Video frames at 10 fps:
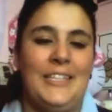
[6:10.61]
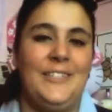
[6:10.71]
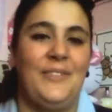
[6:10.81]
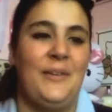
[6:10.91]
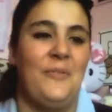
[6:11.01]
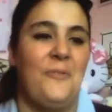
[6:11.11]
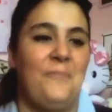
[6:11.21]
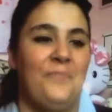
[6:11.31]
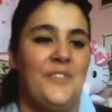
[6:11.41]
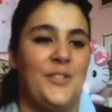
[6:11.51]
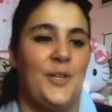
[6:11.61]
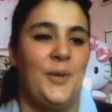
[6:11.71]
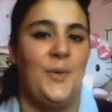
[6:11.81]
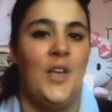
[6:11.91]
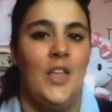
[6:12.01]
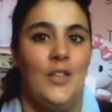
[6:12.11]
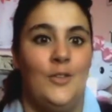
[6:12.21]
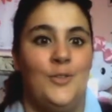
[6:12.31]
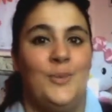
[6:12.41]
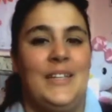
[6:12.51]
to you on that one. So,
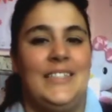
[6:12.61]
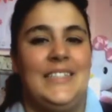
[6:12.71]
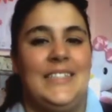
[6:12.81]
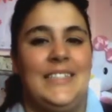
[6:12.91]
two minutes.